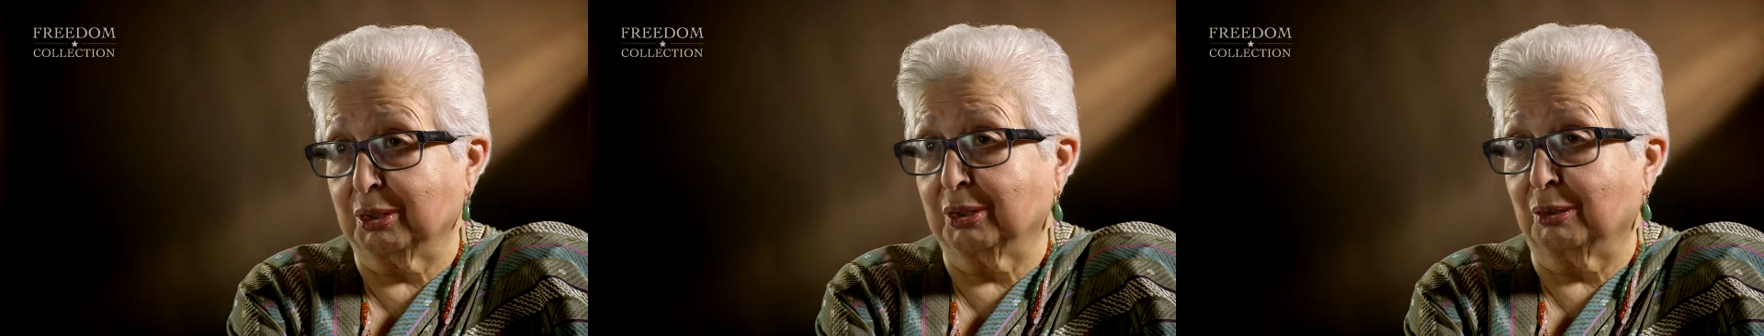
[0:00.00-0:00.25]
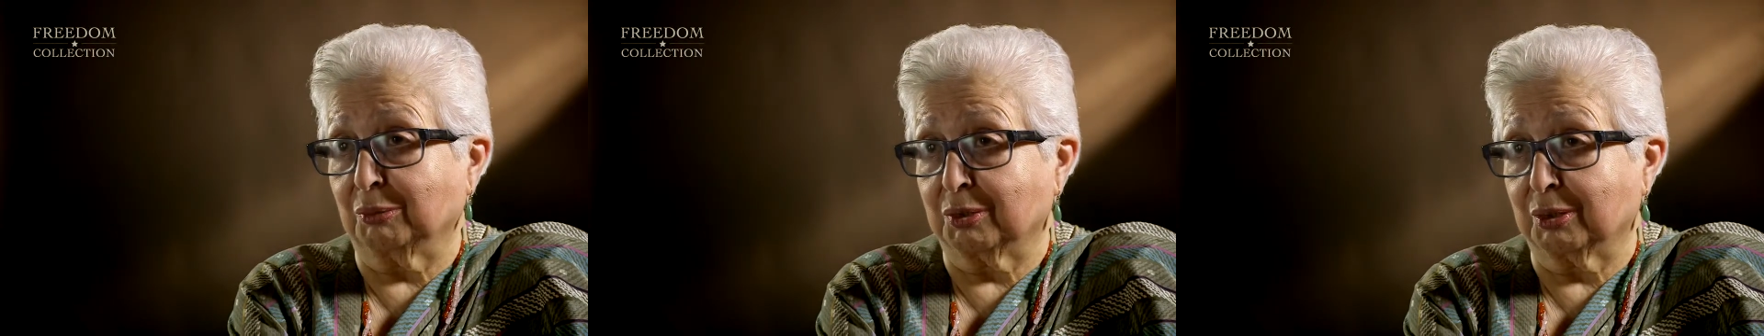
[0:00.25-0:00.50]

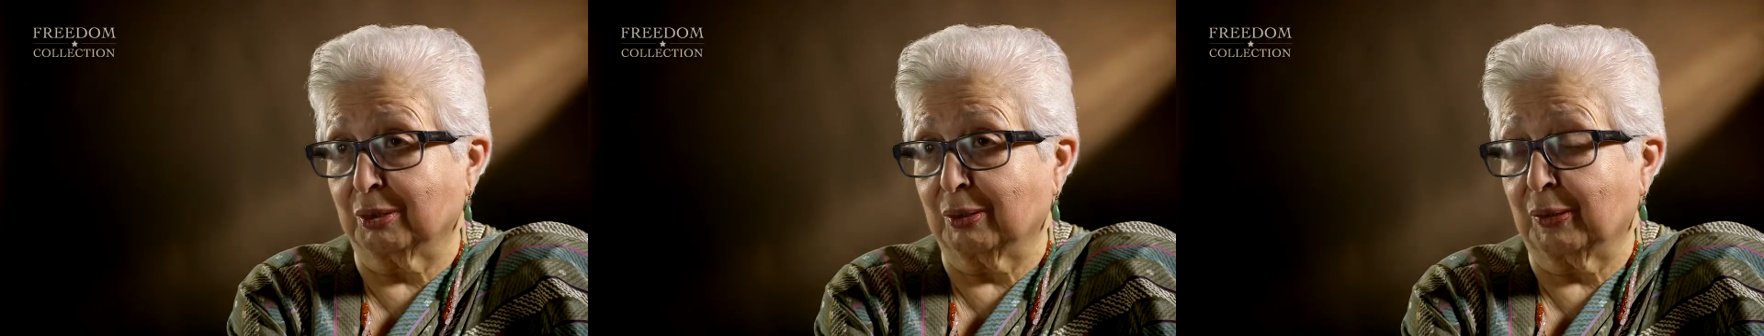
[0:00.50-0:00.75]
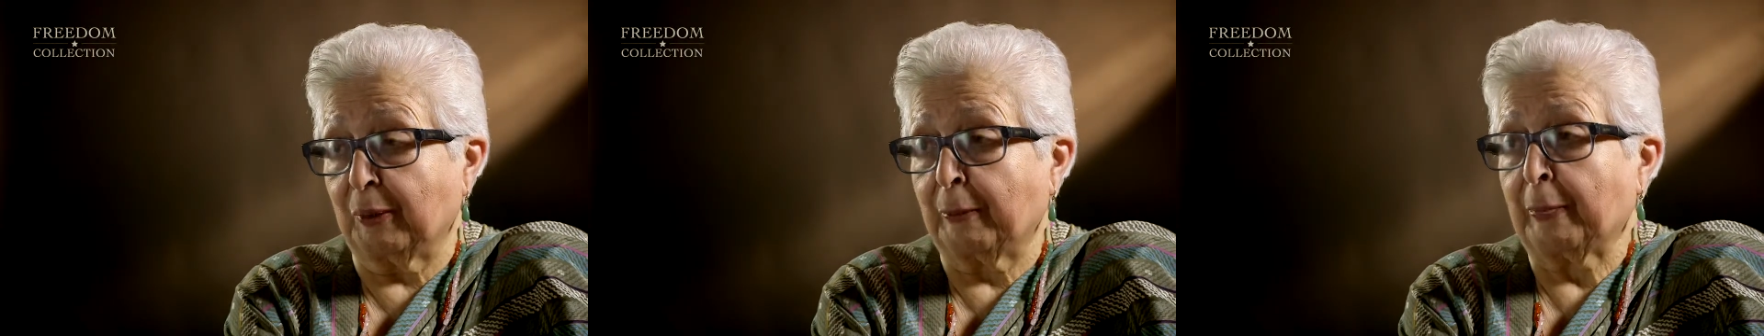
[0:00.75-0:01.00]
Council.
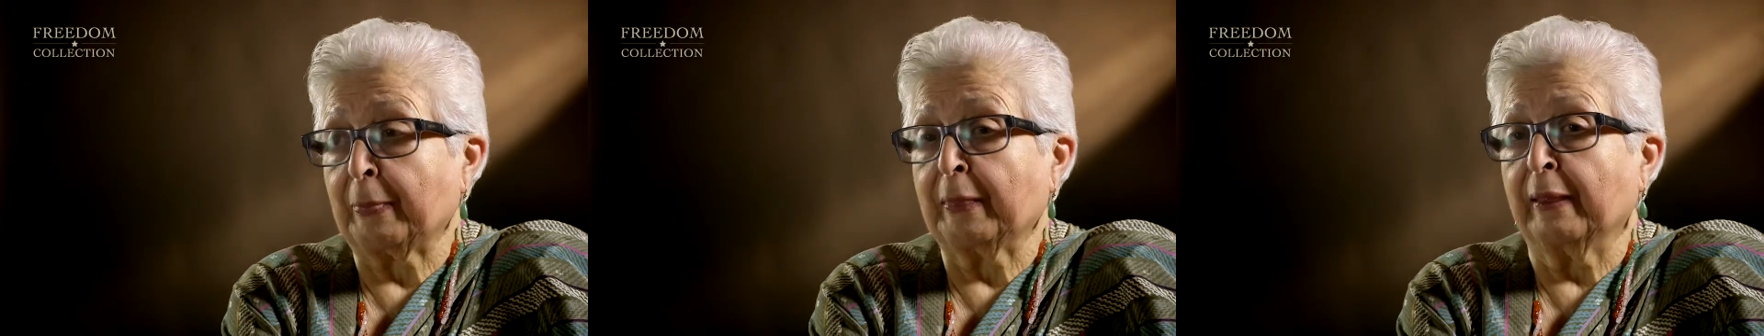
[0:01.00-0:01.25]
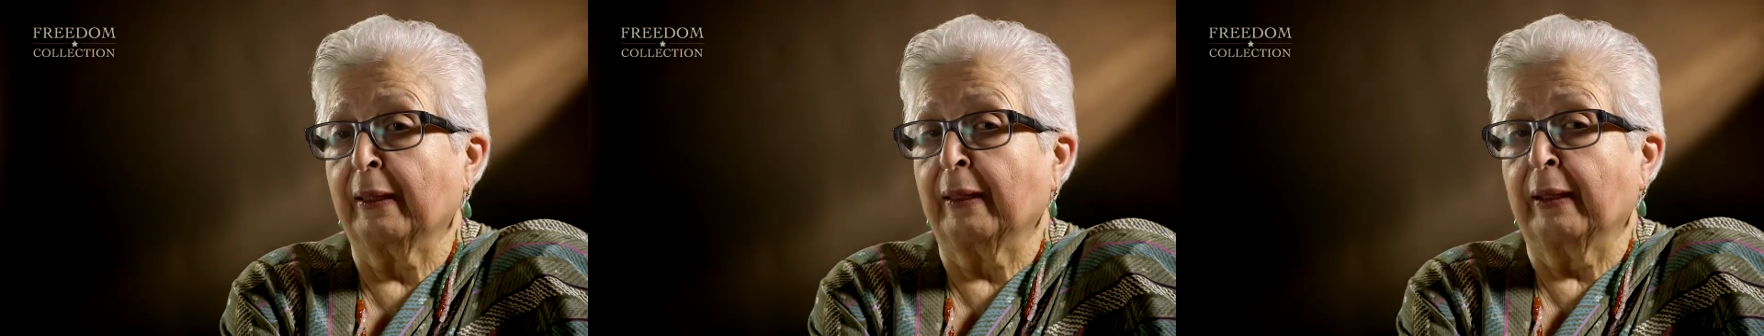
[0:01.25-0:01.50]

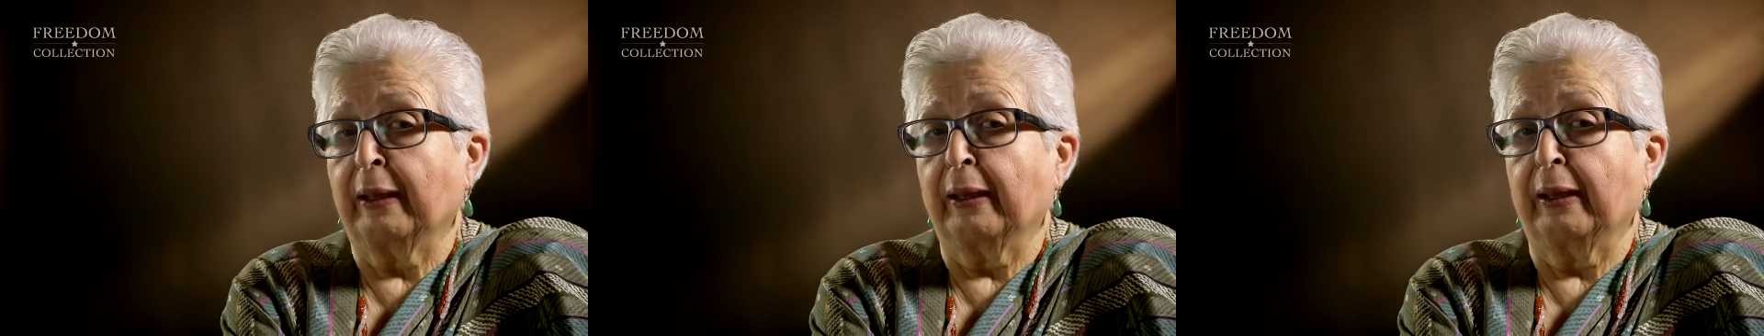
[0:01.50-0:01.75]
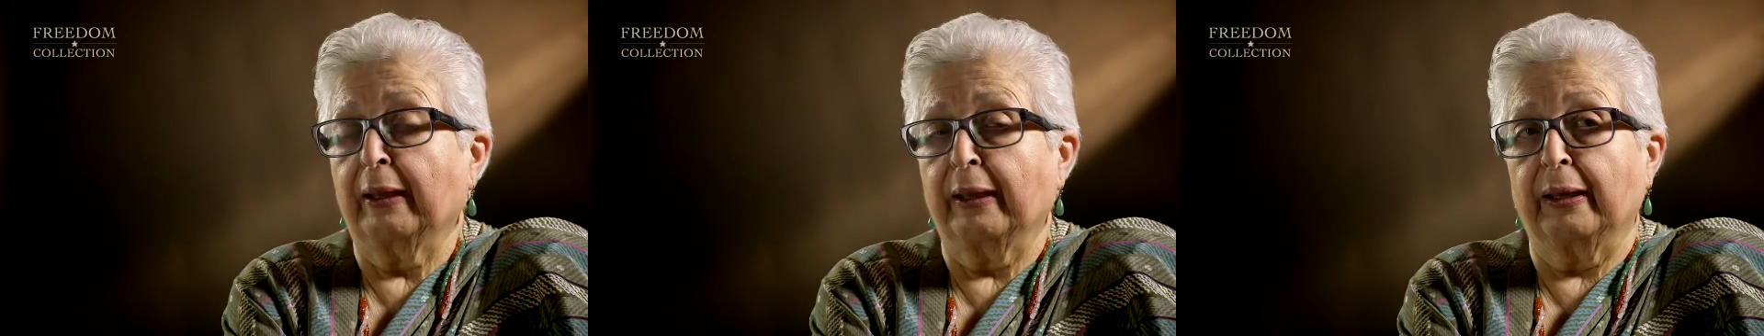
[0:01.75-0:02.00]

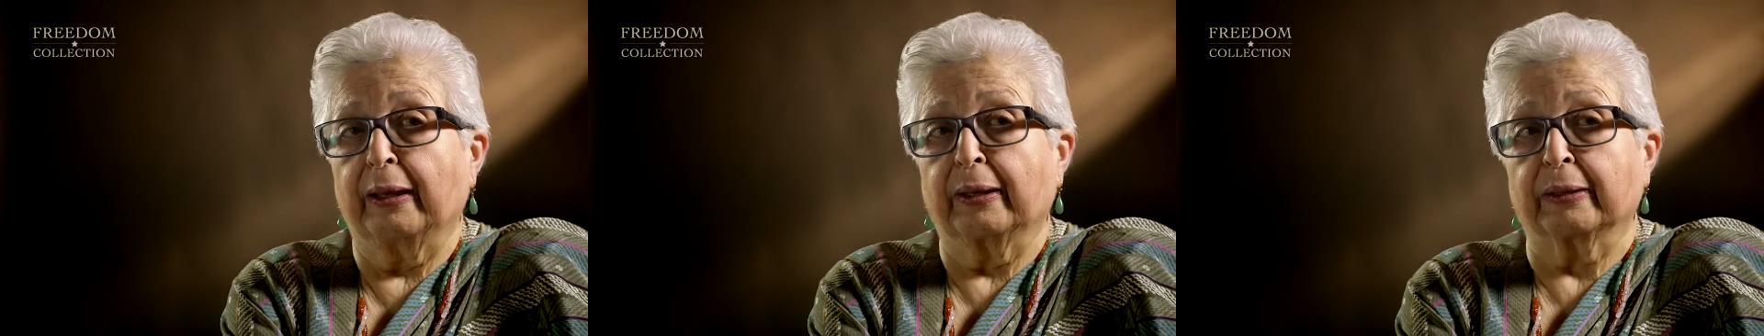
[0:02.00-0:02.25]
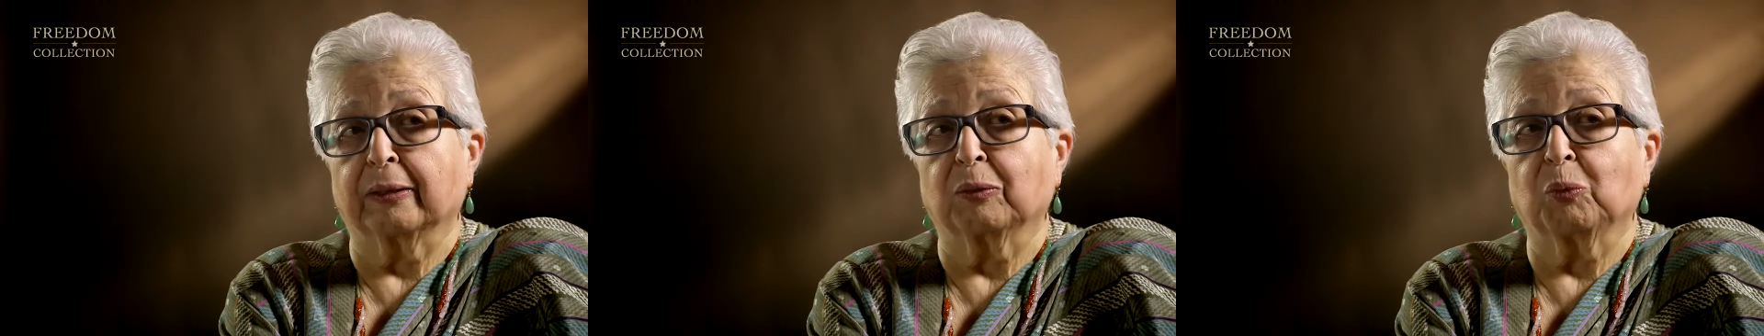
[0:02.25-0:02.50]

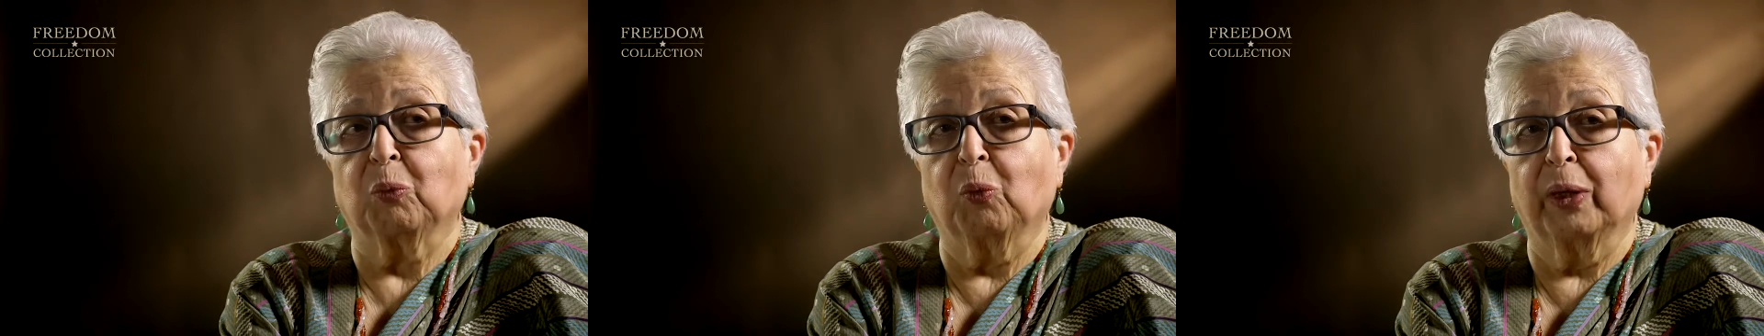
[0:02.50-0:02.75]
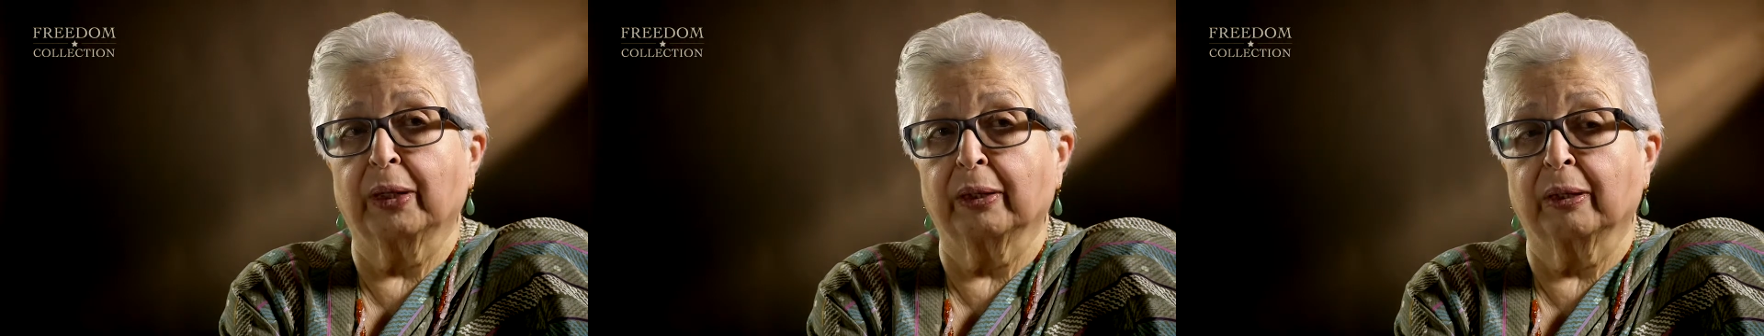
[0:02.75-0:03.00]
And
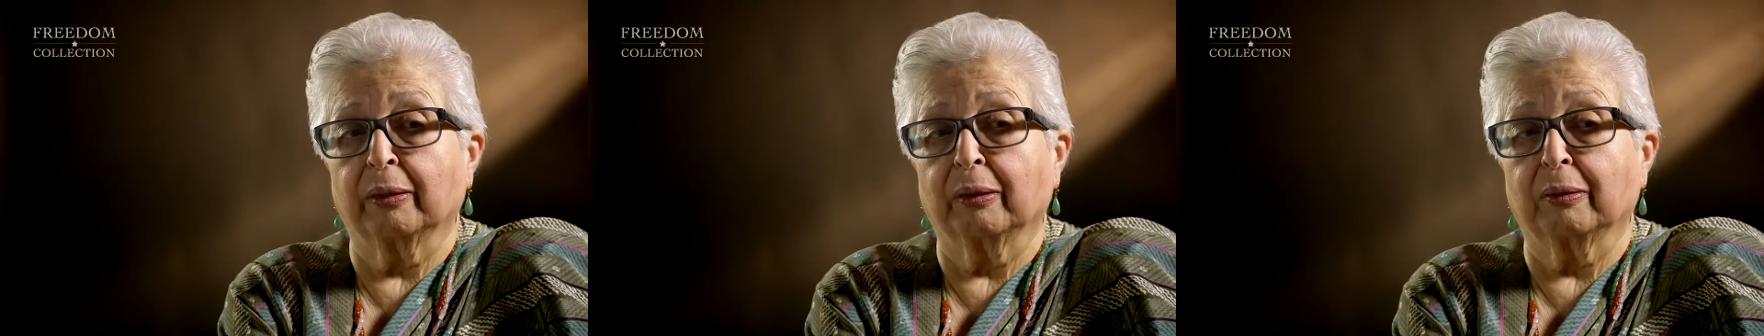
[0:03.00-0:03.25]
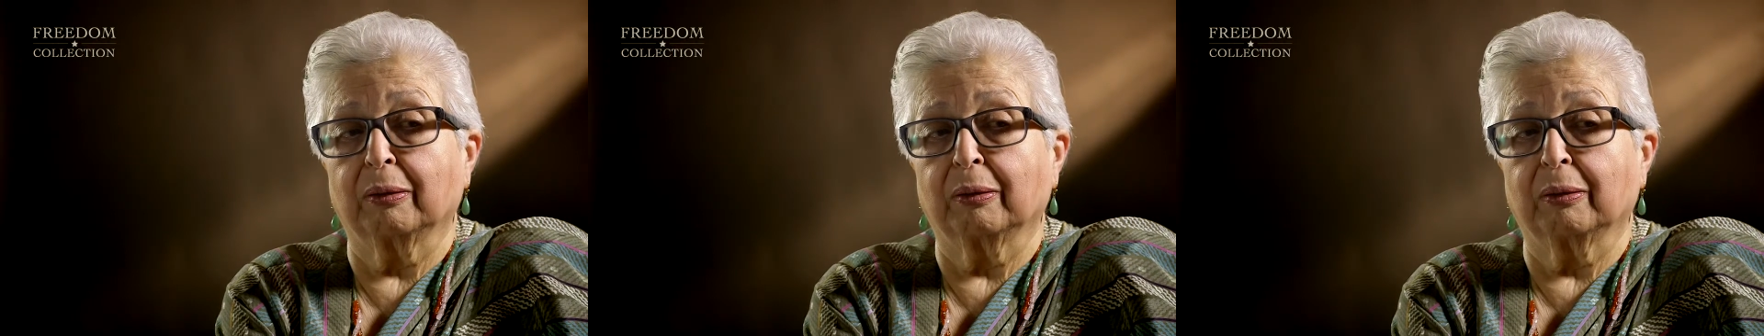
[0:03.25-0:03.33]
when